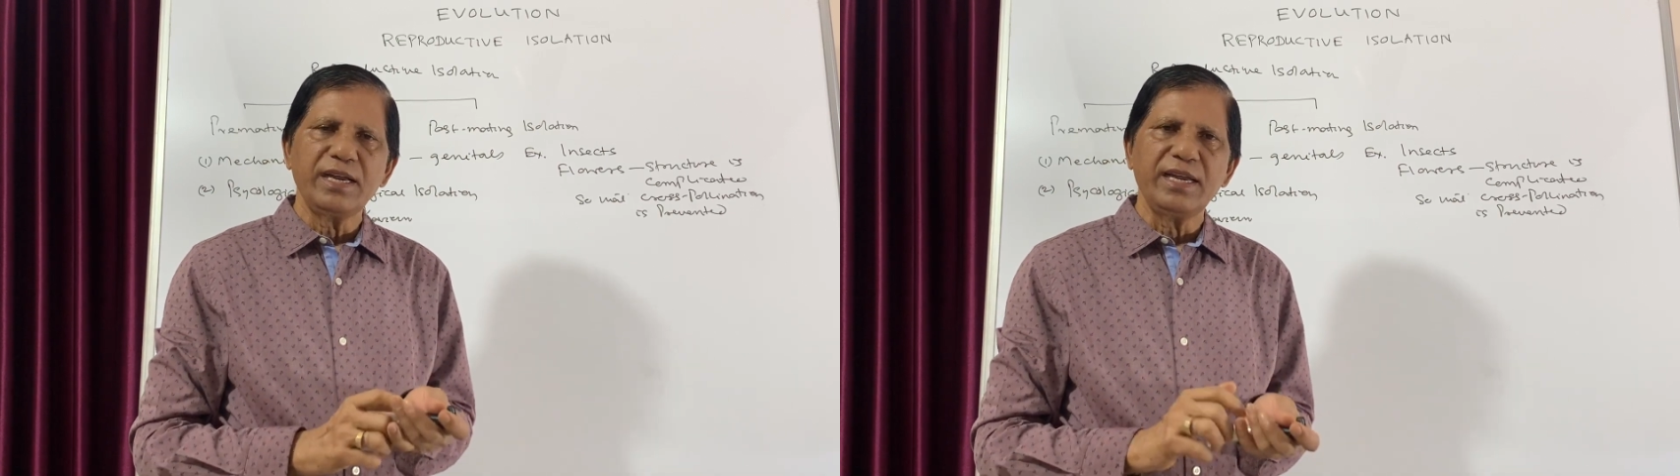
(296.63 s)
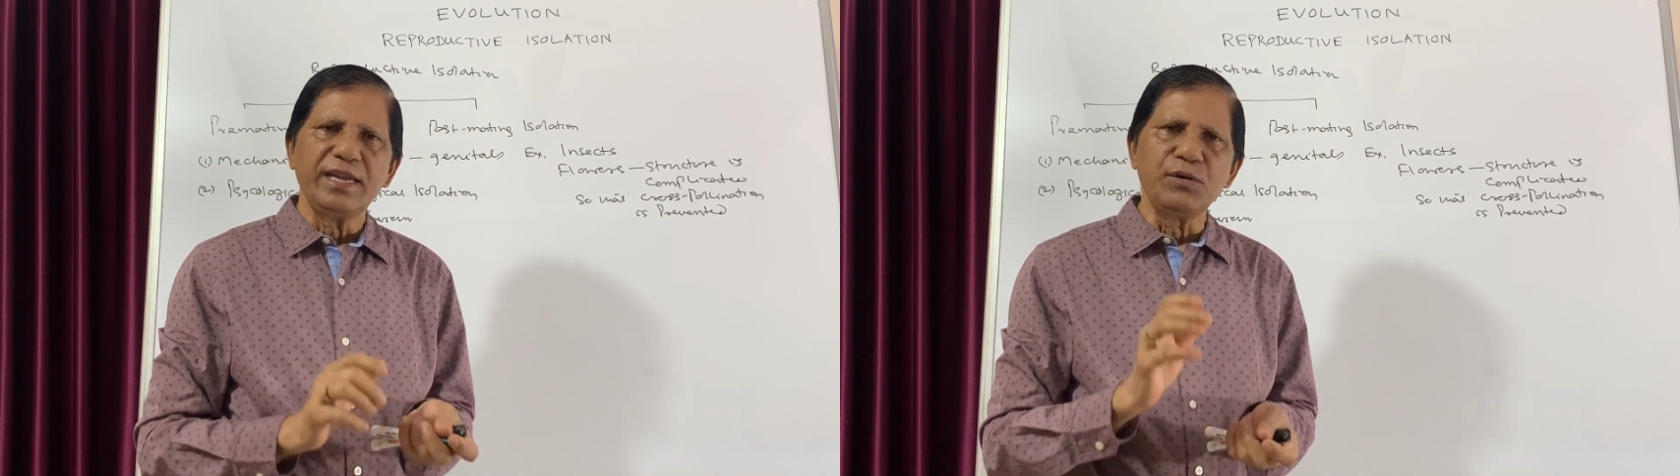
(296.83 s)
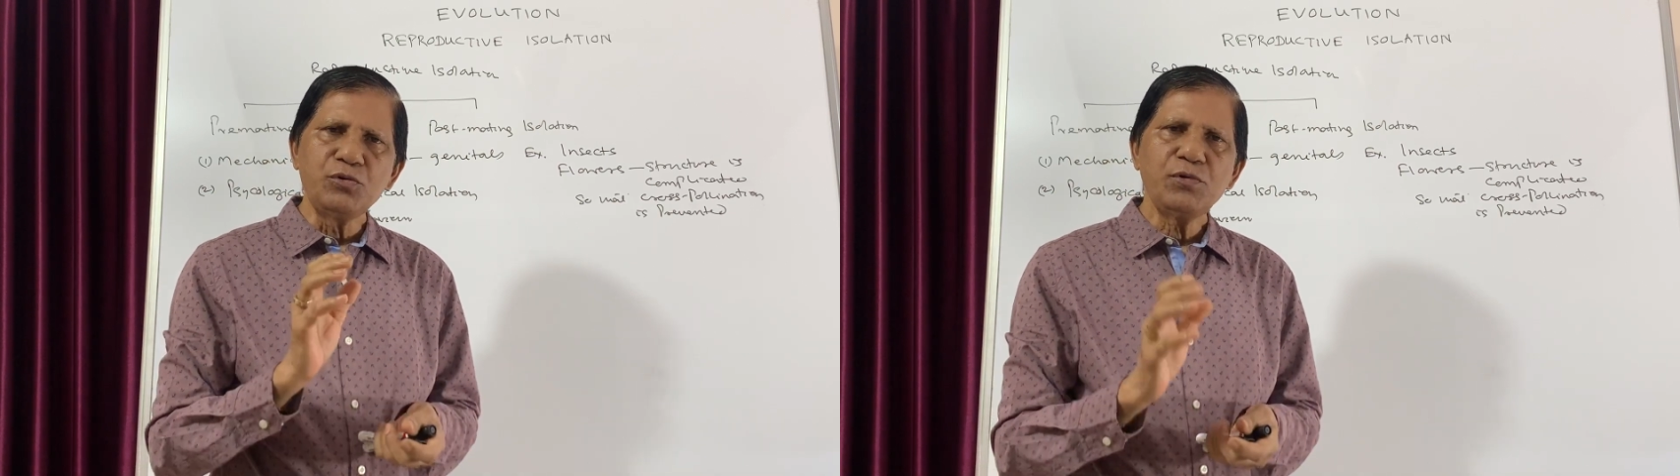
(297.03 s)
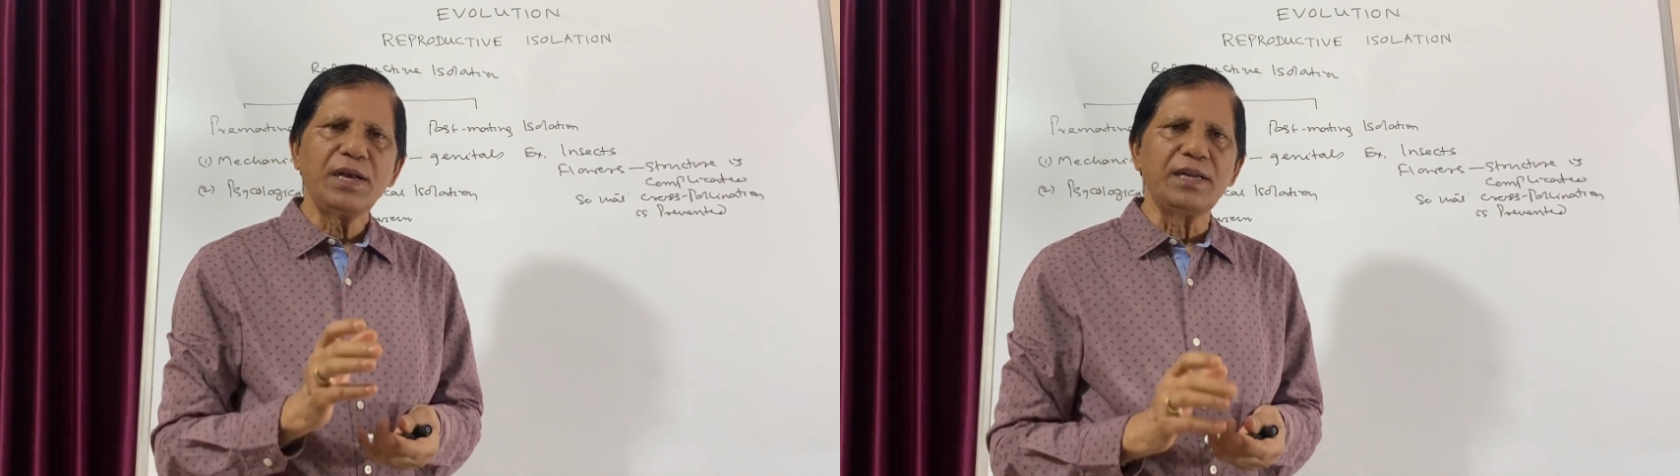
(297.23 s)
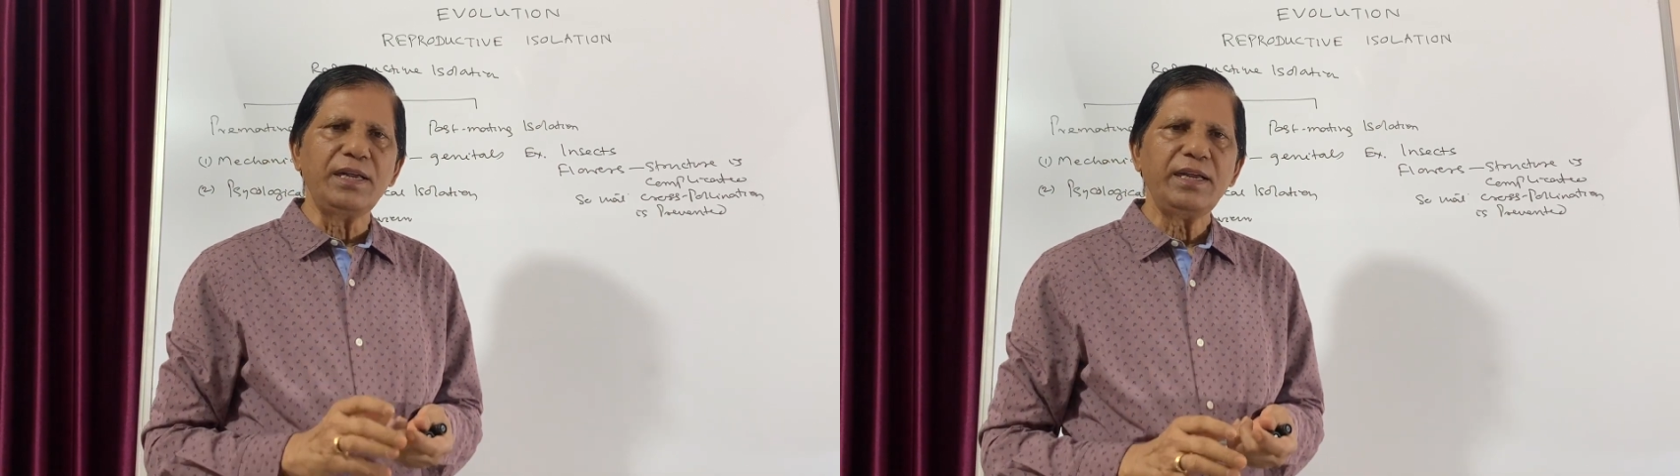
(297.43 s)

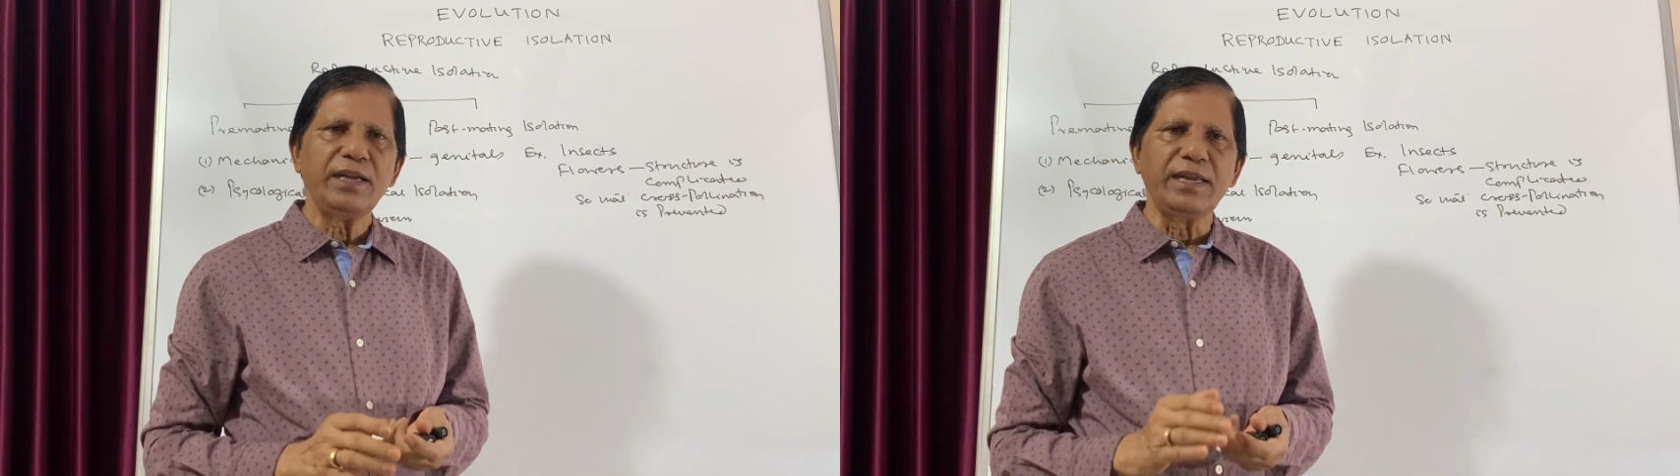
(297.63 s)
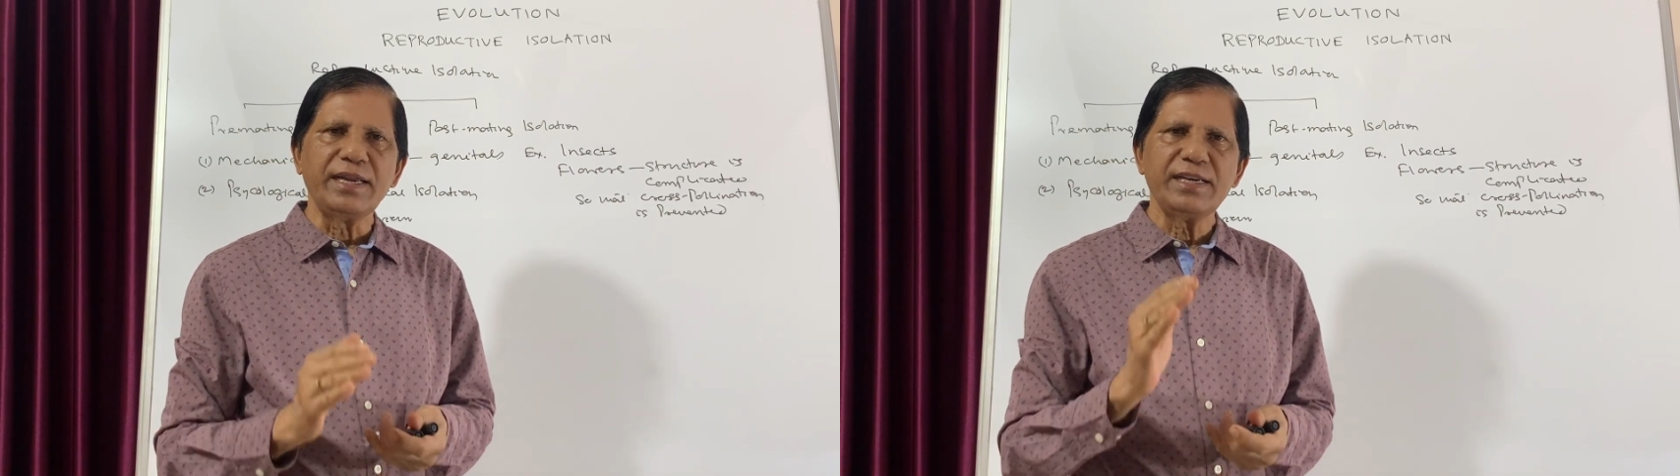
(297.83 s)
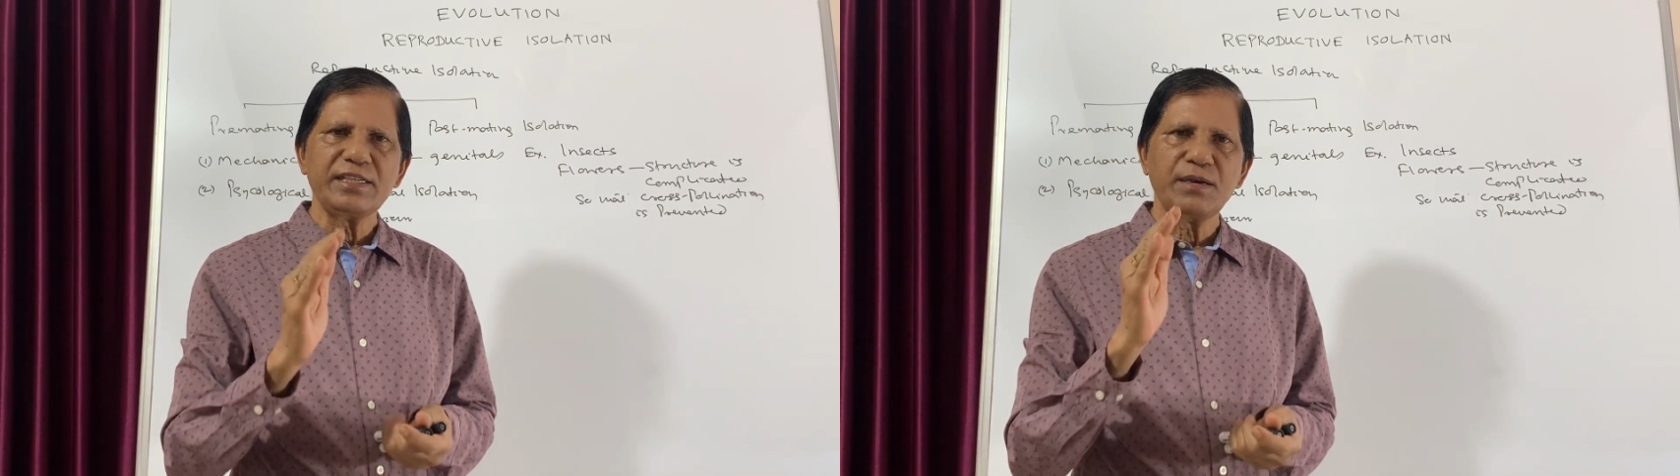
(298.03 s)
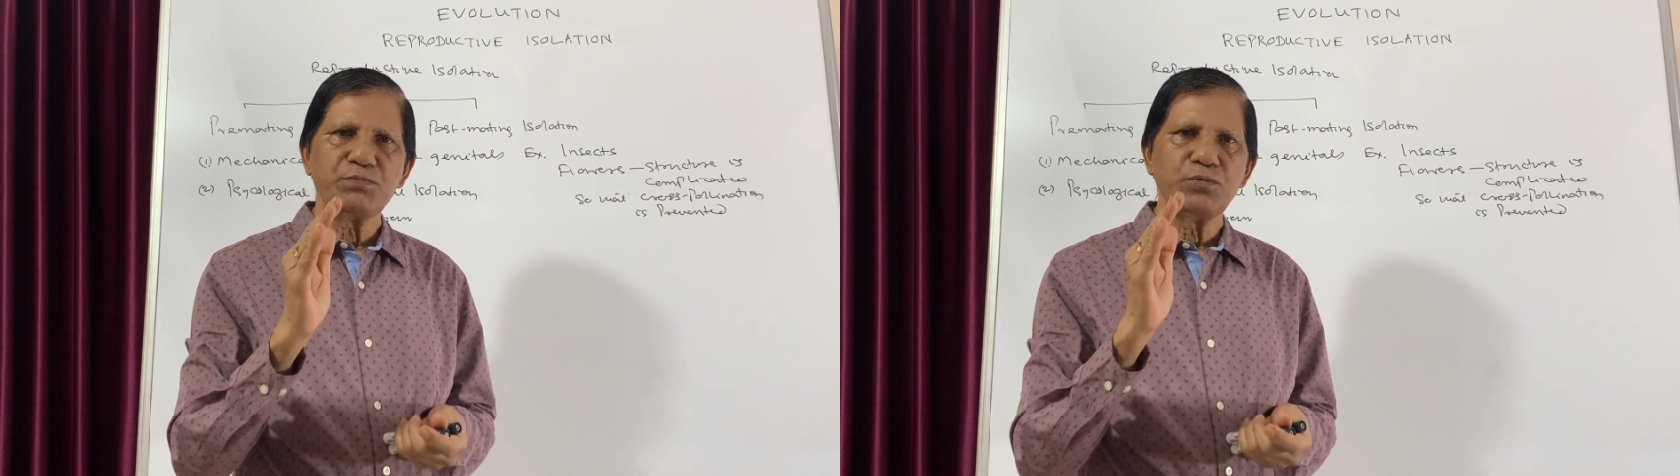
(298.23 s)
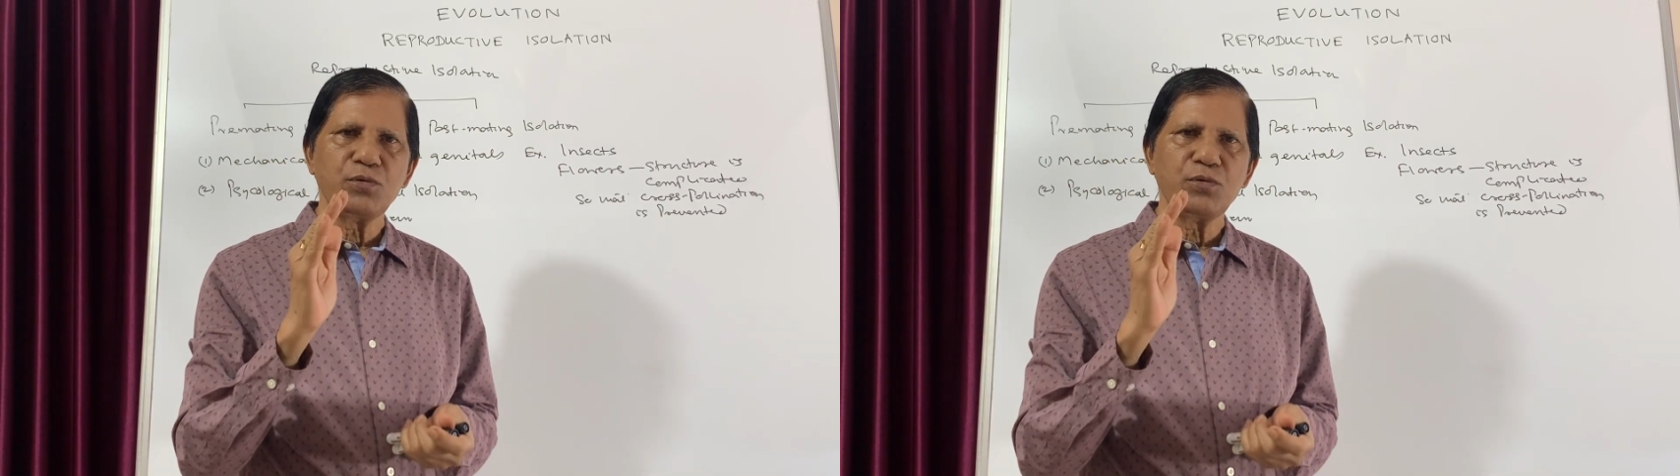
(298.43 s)
Usually, in case of